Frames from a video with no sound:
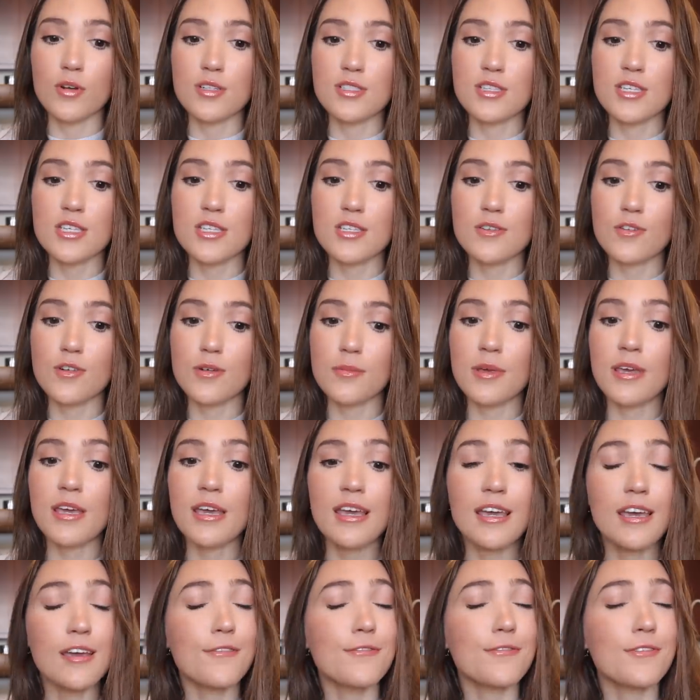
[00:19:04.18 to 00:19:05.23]
Mercies for
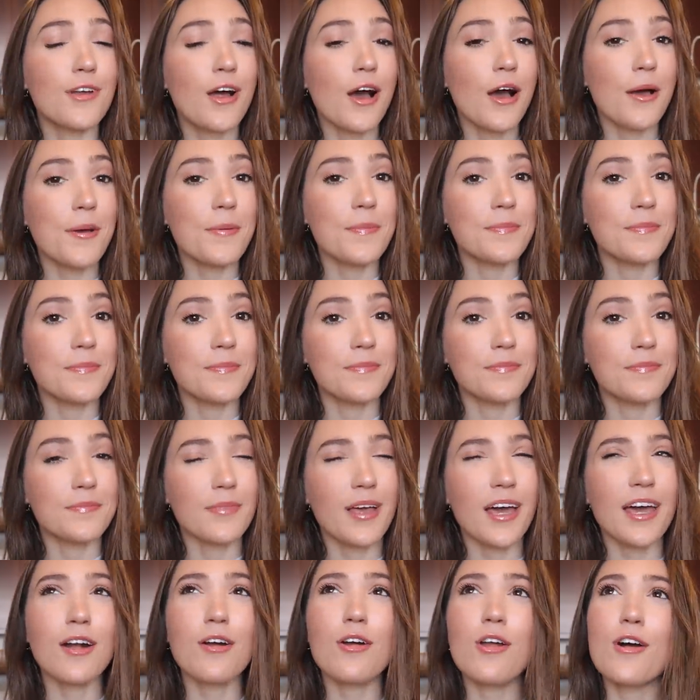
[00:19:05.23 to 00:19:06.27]
me, if not,
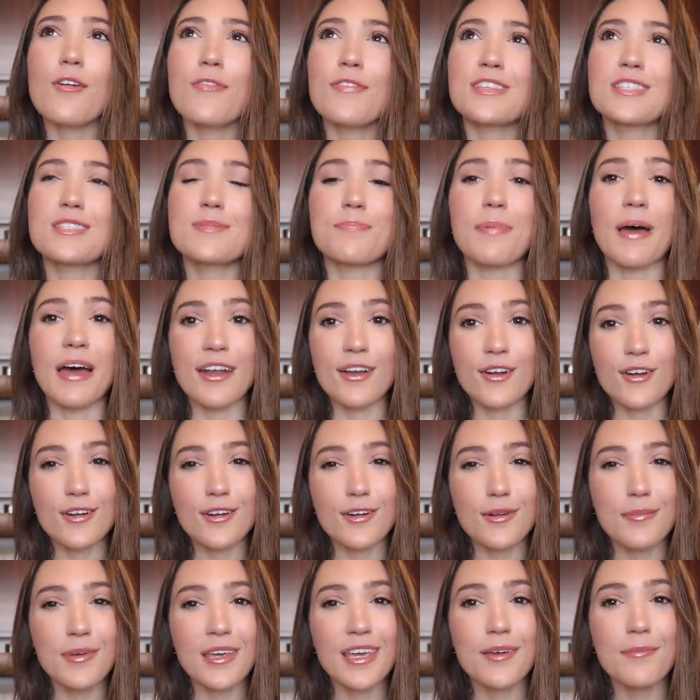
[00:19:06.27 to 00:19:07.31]
I don't know if it's
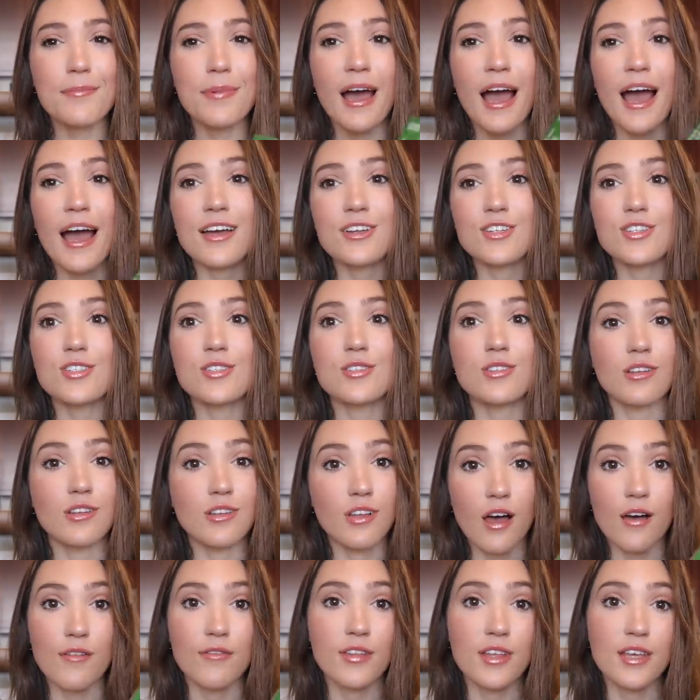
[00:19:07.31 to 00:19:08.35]
better to me, but I just
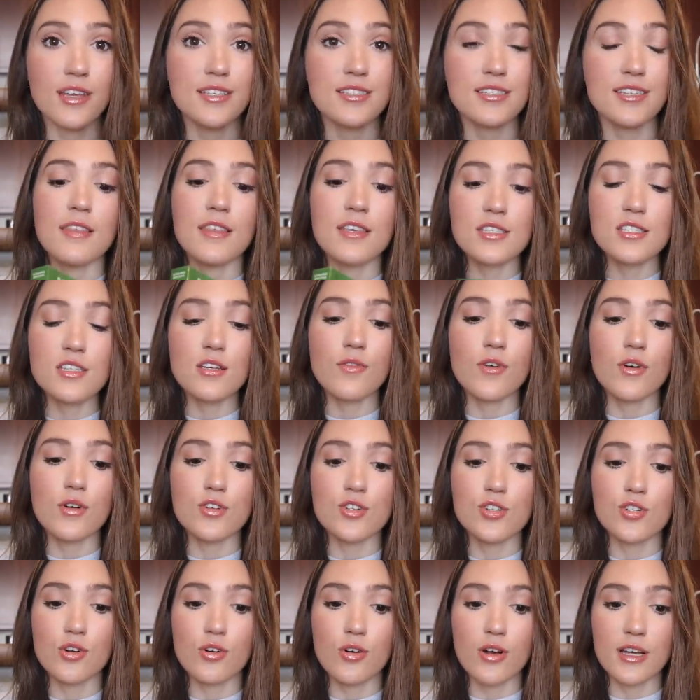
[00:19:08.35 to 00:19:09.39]
love this. This
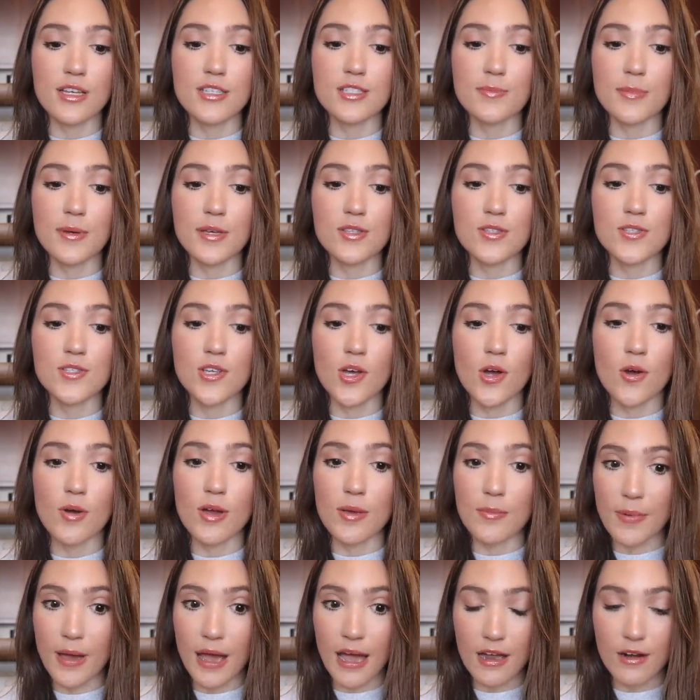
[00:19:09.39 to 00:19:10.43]
devotional has been so
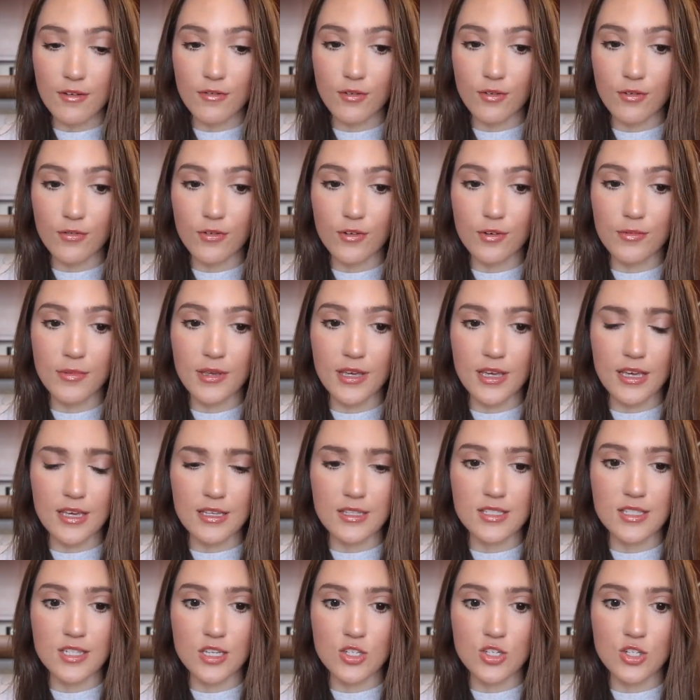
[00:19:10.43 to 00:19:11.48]
impactful for me
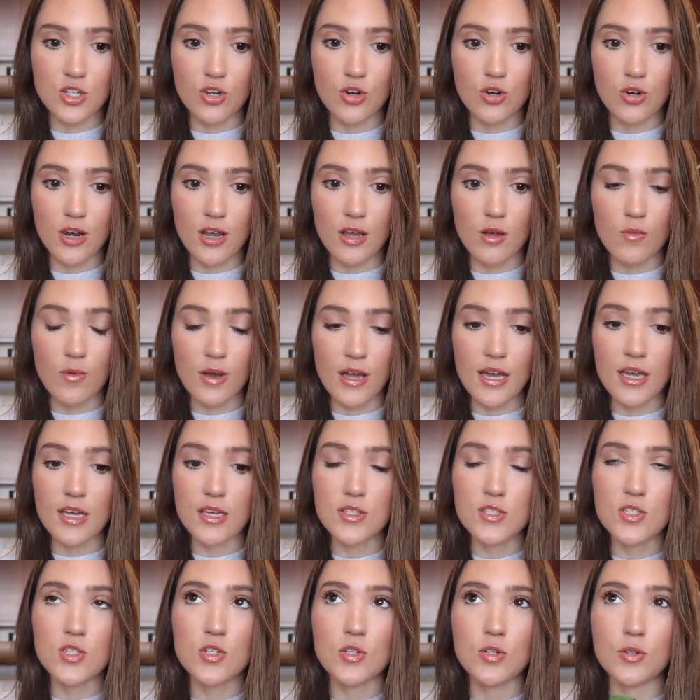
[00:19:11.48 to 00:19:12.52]
and such a great
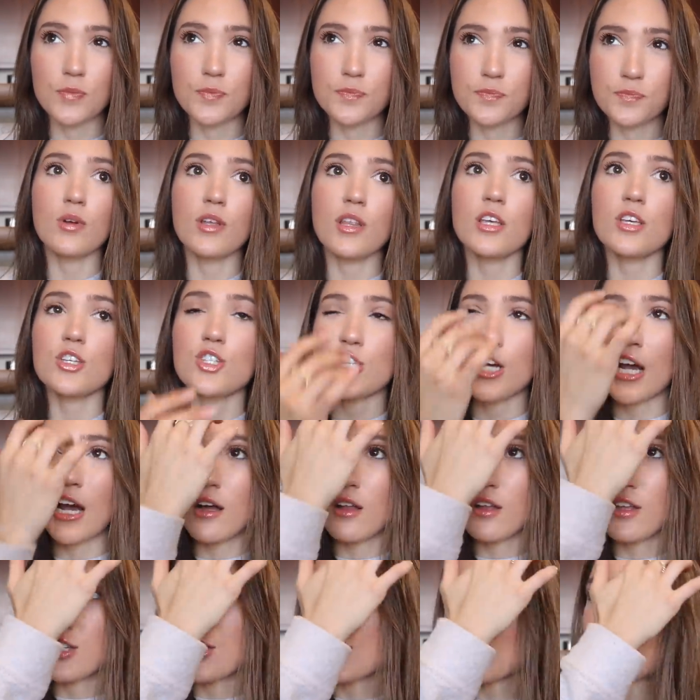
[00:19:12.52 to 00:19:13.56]
way to really
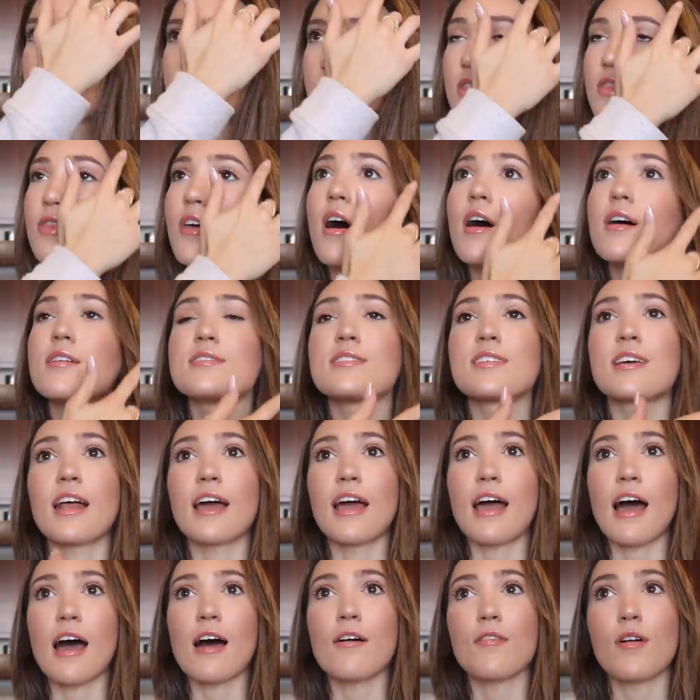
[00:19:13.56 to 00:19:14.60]
challenge thoughts that
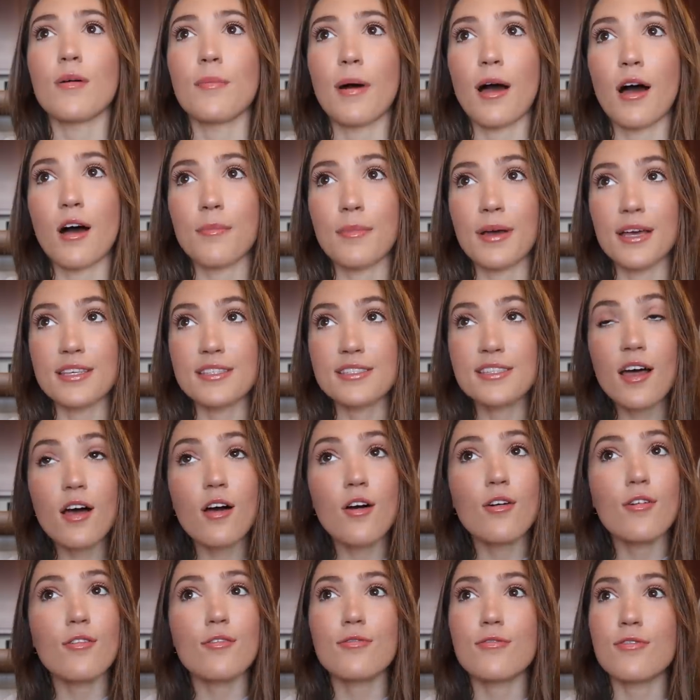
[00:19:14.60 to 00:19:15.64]
I have about
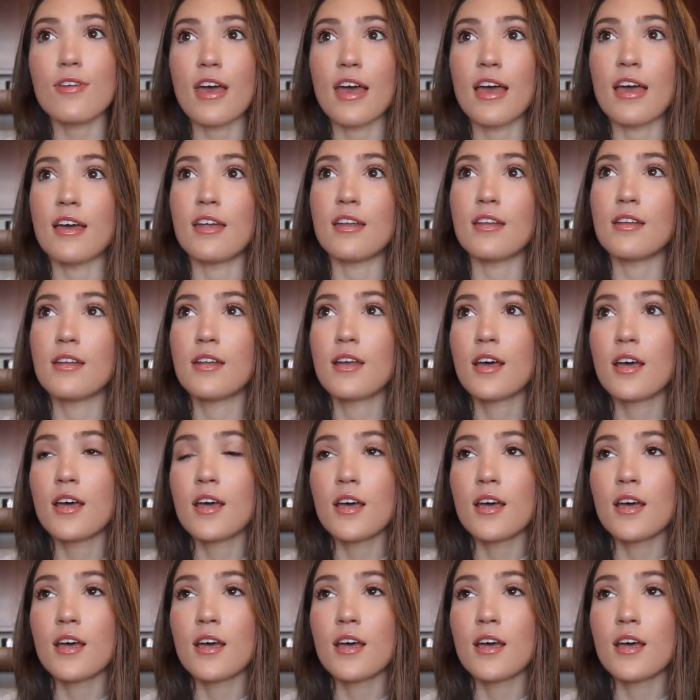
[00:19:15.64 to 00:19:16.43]
myself and